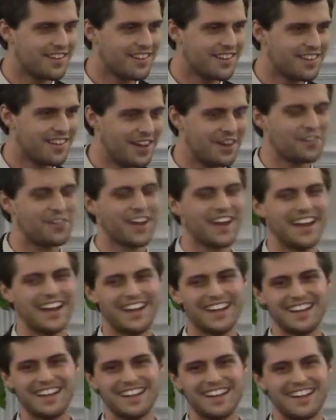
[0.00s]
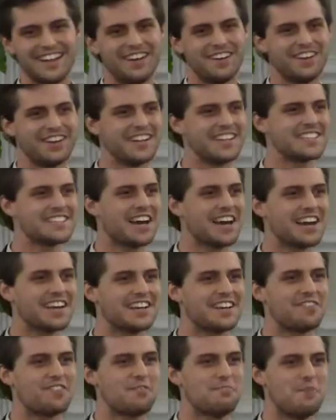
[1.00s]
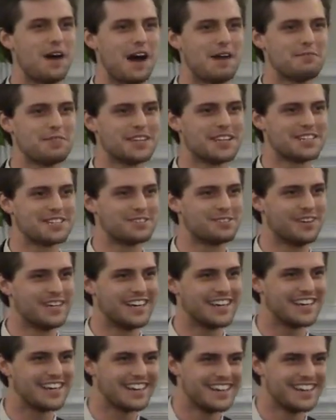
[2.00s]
Okay, he's got a different Bible this week.